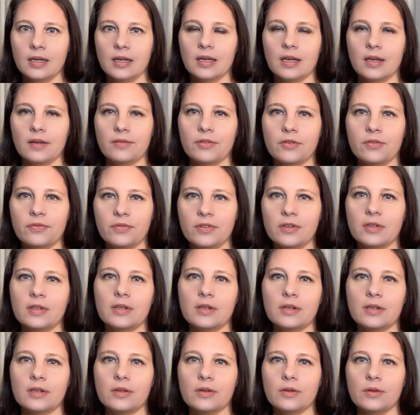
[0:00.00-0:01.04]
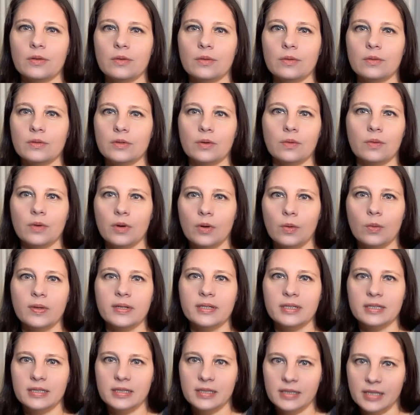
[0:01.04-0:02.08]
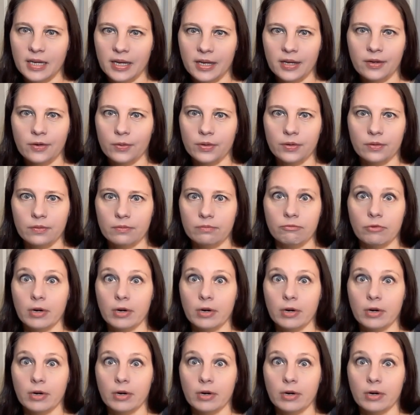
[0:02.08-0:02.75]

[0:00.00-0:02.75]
If you feel like you don't know what to say or you're